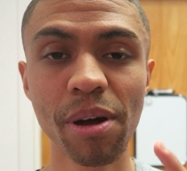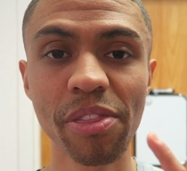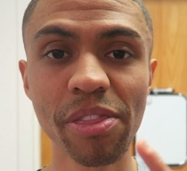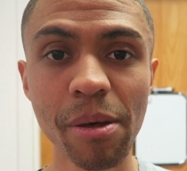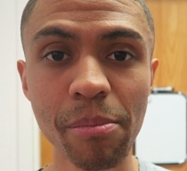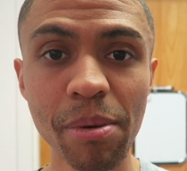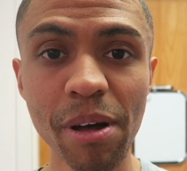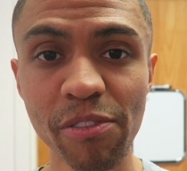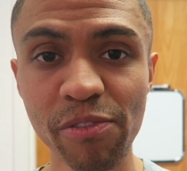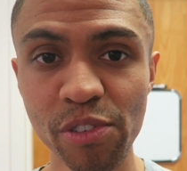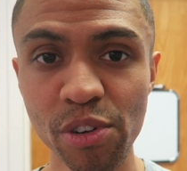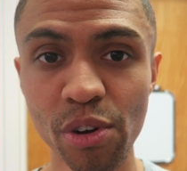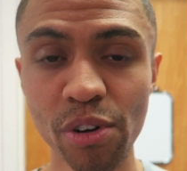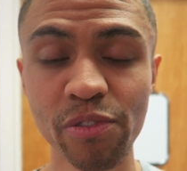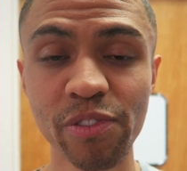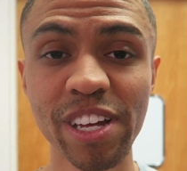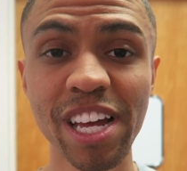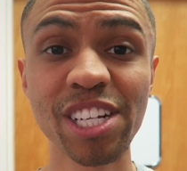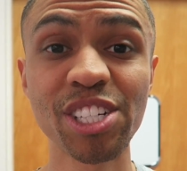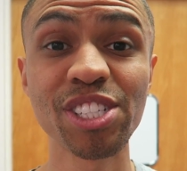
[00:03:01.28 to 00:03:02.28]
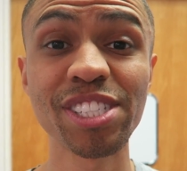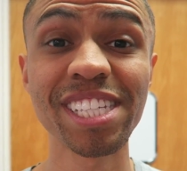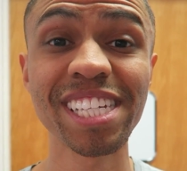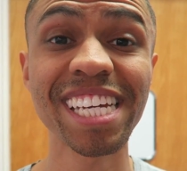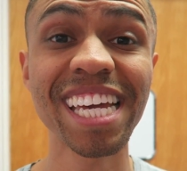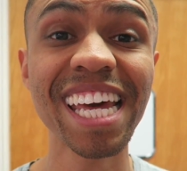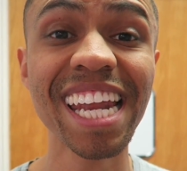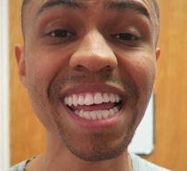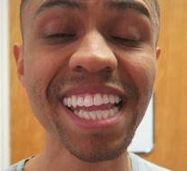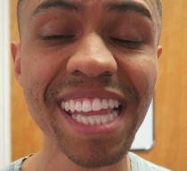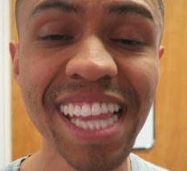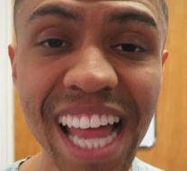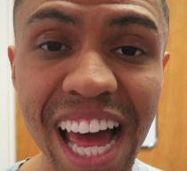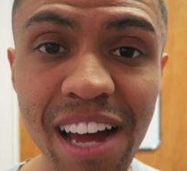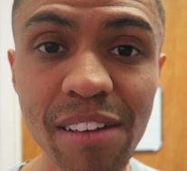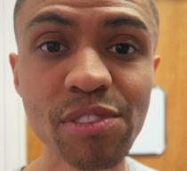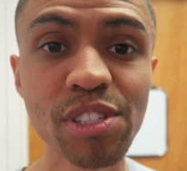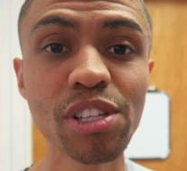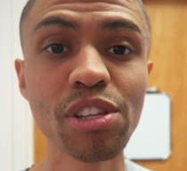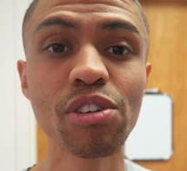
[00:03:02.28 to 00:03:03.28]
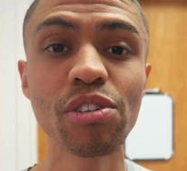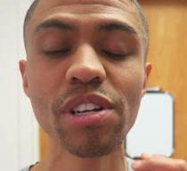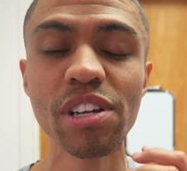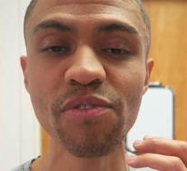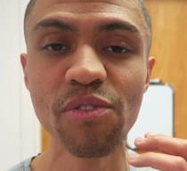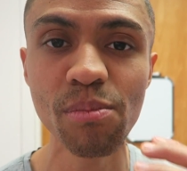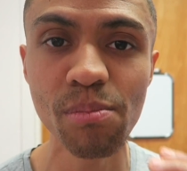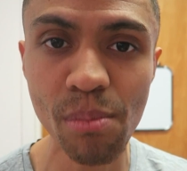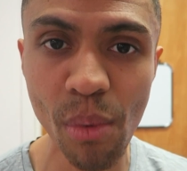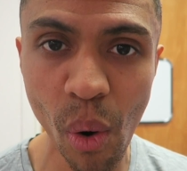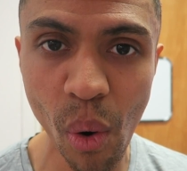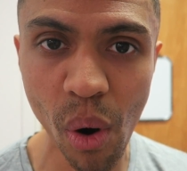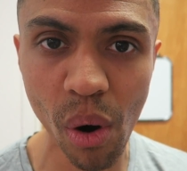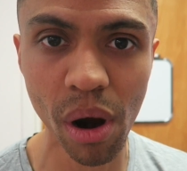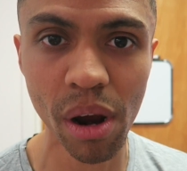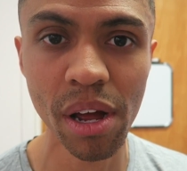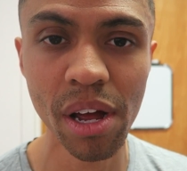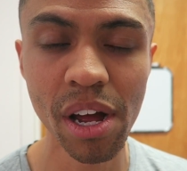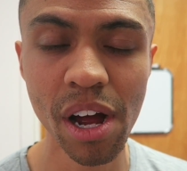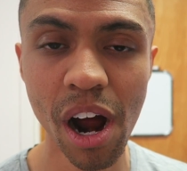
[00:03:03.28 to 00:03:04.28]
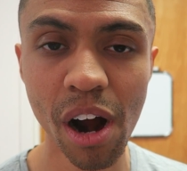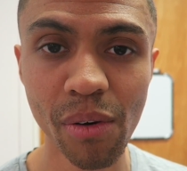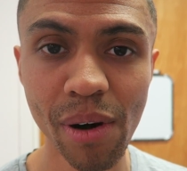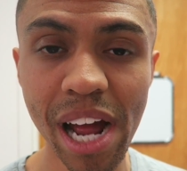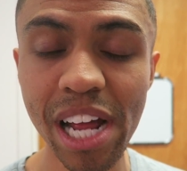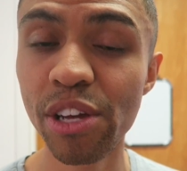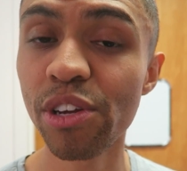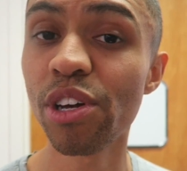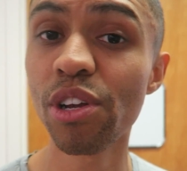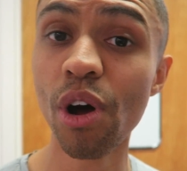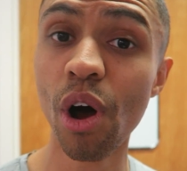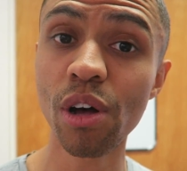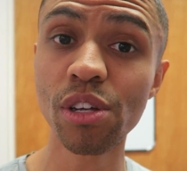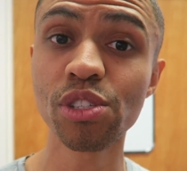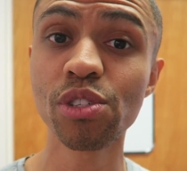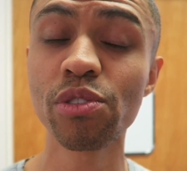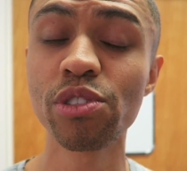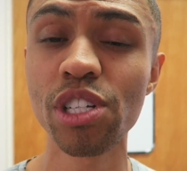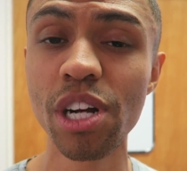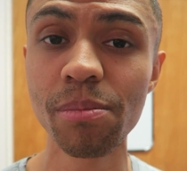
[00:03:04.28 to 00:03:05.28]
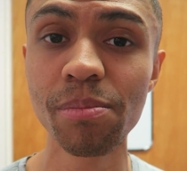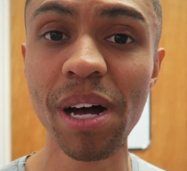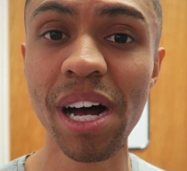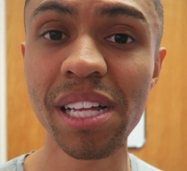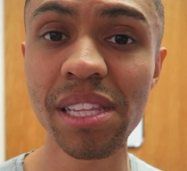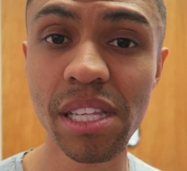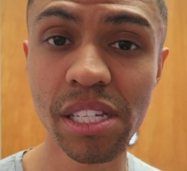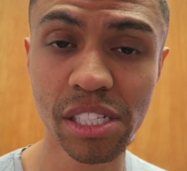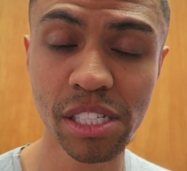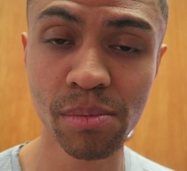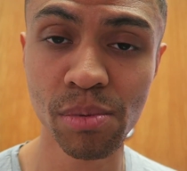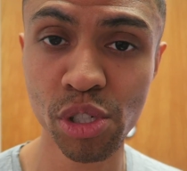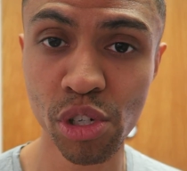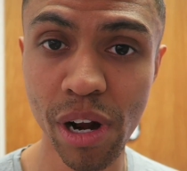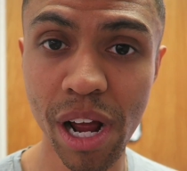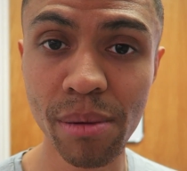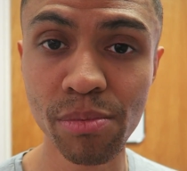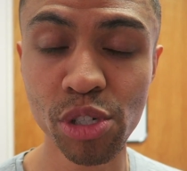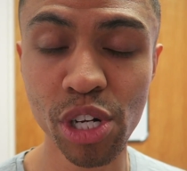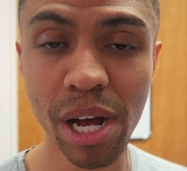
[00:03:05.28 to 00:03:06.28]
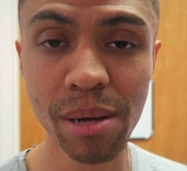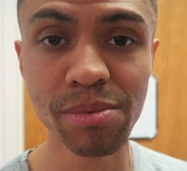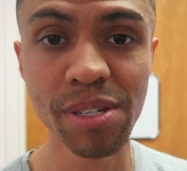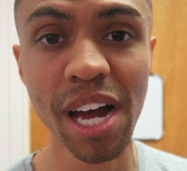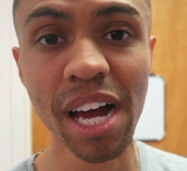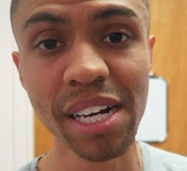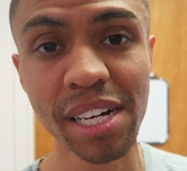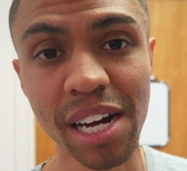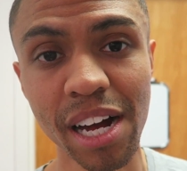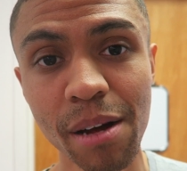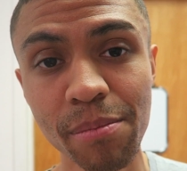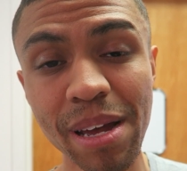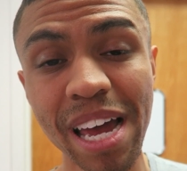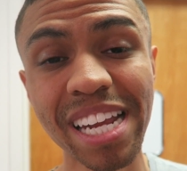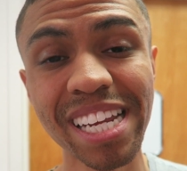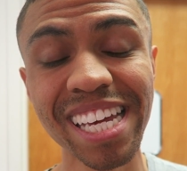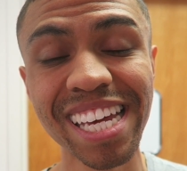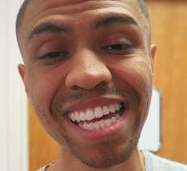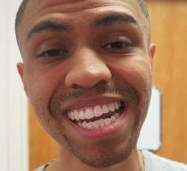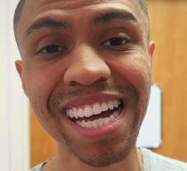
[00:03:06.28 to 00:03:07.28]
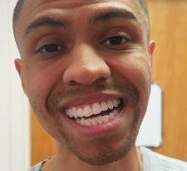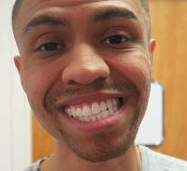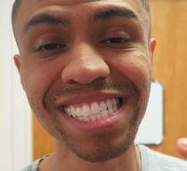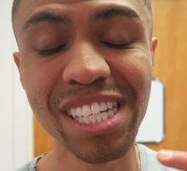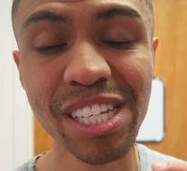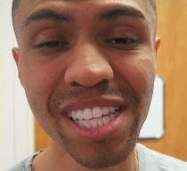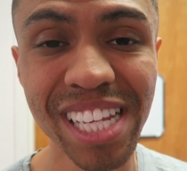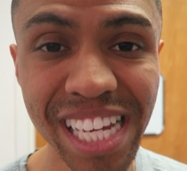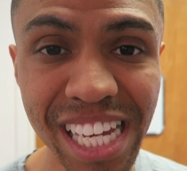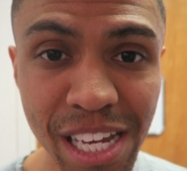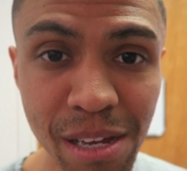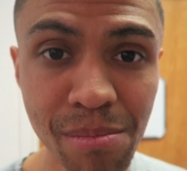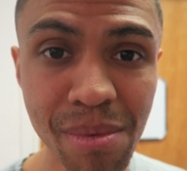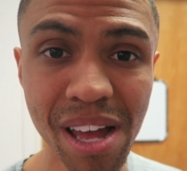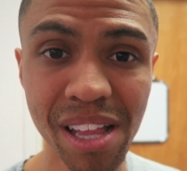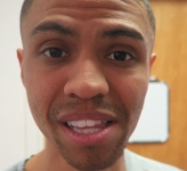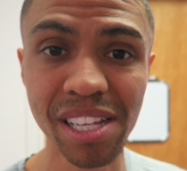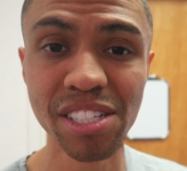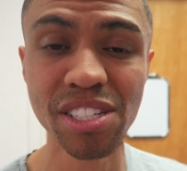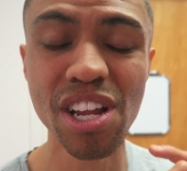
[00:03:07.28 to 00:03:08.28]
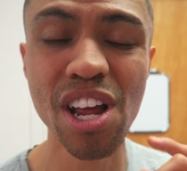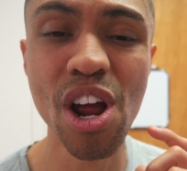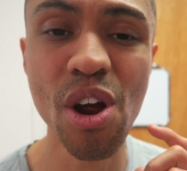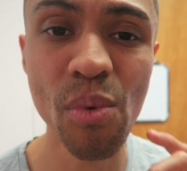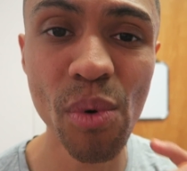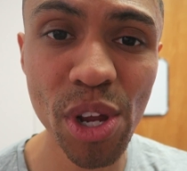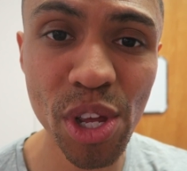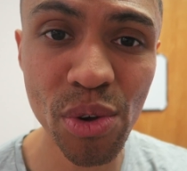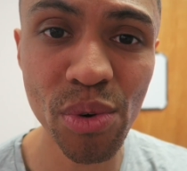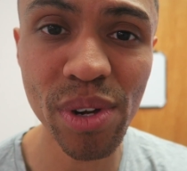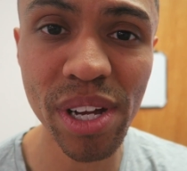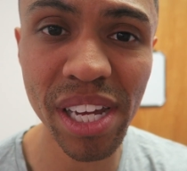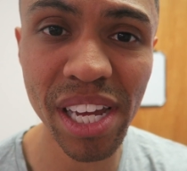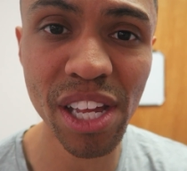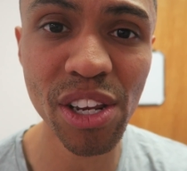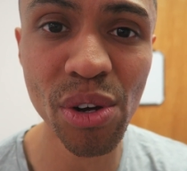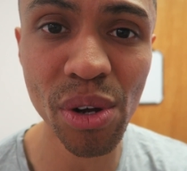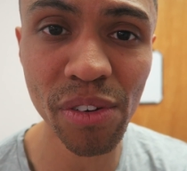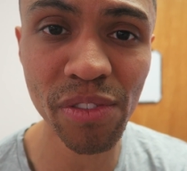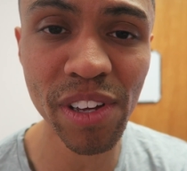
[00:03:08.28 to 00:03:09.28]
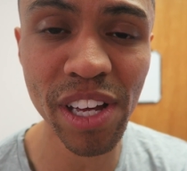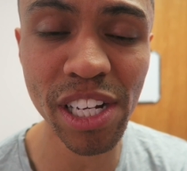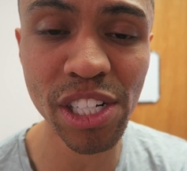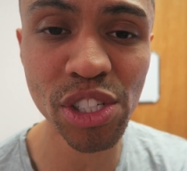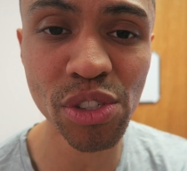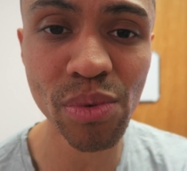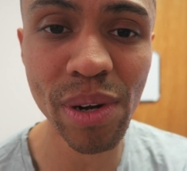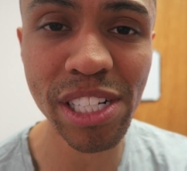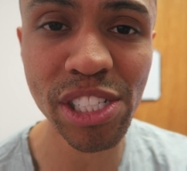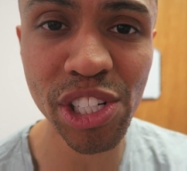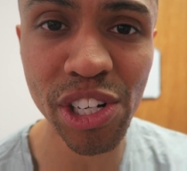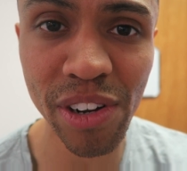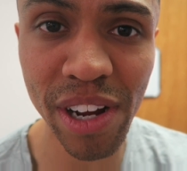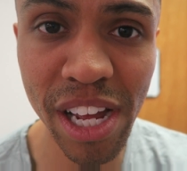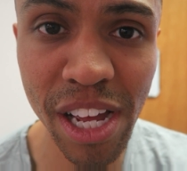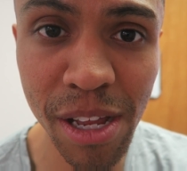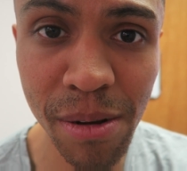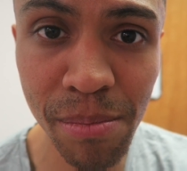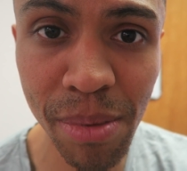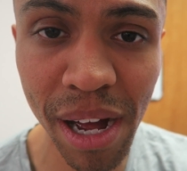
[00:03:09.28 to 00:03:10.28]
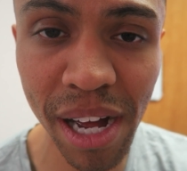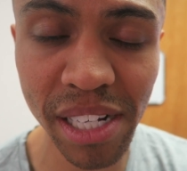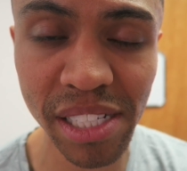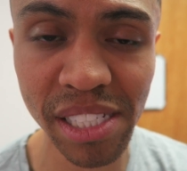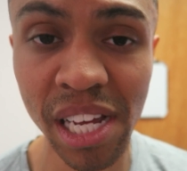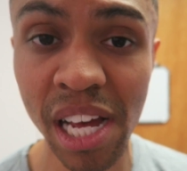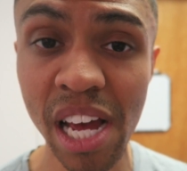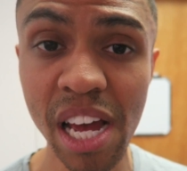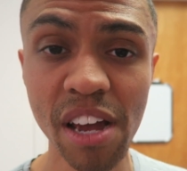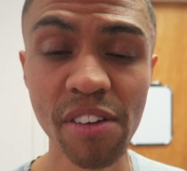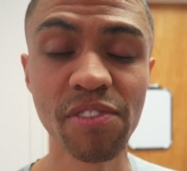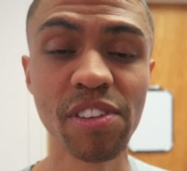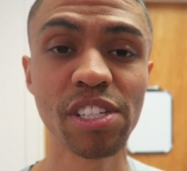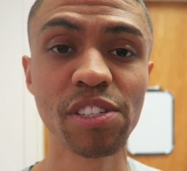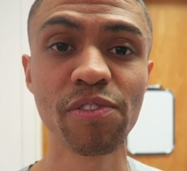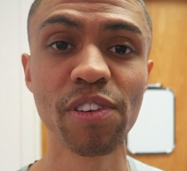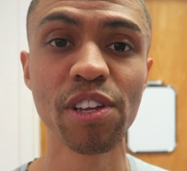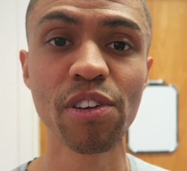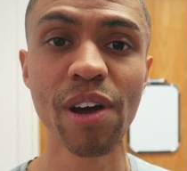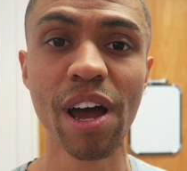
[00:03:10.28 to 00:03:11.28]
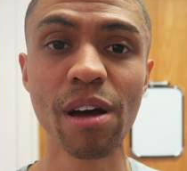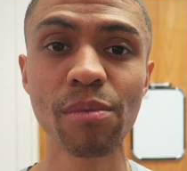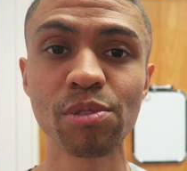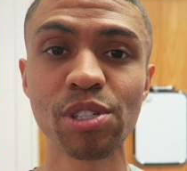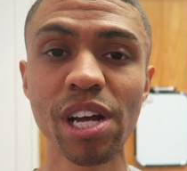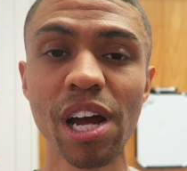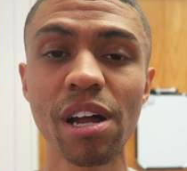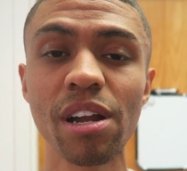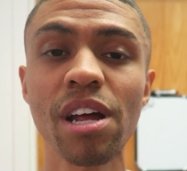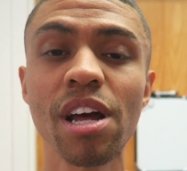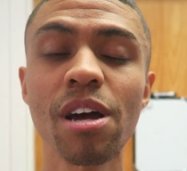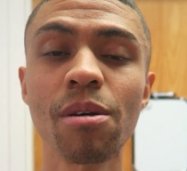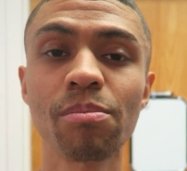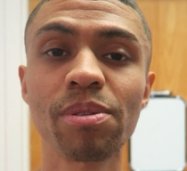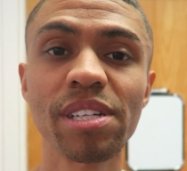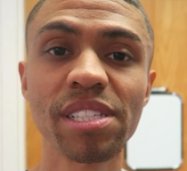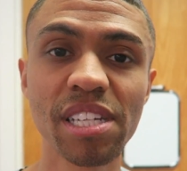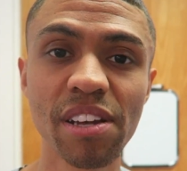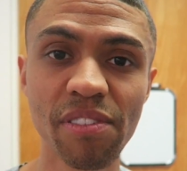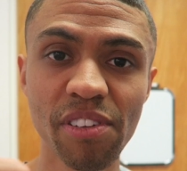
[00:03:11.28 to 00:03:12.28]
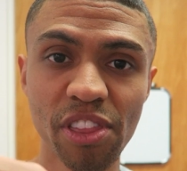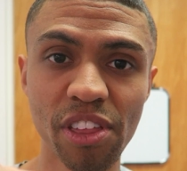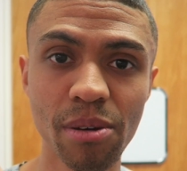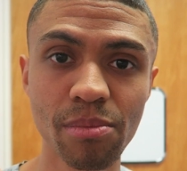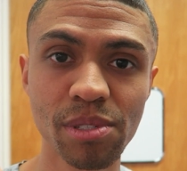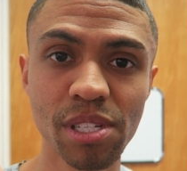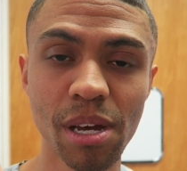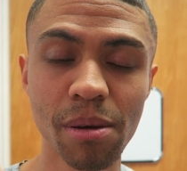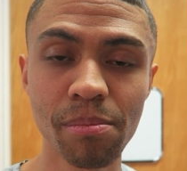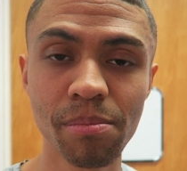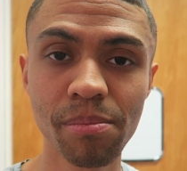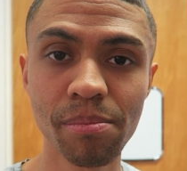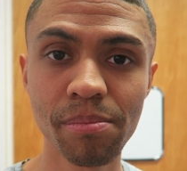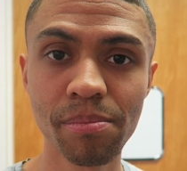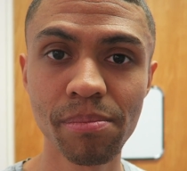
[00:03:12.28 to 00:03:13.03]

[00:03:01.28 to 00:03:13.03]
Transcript: button, the bell for notifications, and get on the lives and learn even more, all right? You can also jump on thesubscribetribe.com and get onto the email list where you can get notifications right to your inbox. If this video helped you out, please give a thumbs up,